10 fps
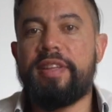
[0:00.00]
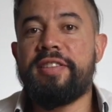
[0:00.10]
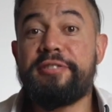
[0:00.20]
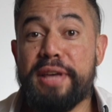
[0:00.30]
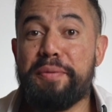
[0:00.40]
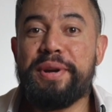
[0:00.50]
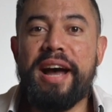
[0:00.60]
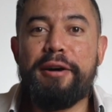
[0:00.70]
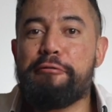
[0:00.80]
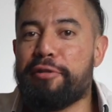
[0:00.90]
Then we
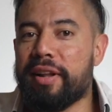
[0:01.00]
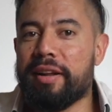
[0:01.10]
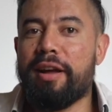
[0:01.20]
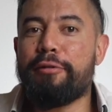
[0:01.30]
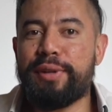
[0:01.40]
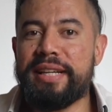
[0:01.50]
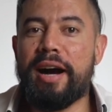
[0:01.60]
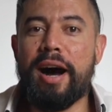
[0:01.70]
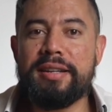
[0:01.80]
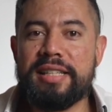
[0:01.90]
have lovely
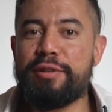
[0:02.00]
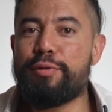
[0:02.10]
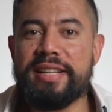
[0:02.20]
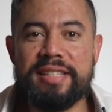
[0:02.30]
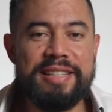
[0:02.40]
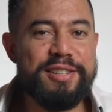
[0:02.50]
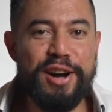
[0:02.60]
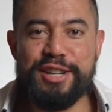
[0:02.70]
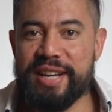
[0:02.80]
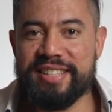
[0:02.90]
Auntie Resty
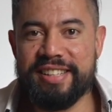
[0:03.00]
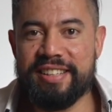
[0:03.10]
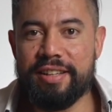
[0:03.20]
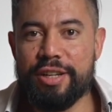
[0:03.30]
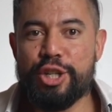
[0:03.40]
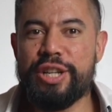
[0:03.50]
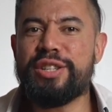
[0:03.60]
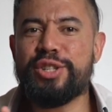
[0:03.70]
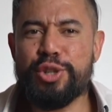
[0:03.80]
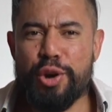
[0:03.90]
Digesty. She is
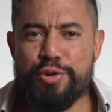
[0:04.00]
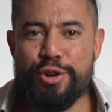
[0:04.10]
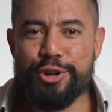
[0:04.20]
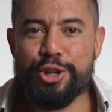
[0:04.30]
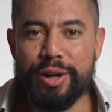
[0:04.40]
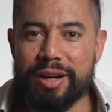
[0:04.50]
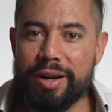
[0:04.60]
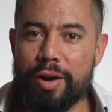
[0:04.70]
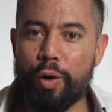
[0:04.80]
so nurturing.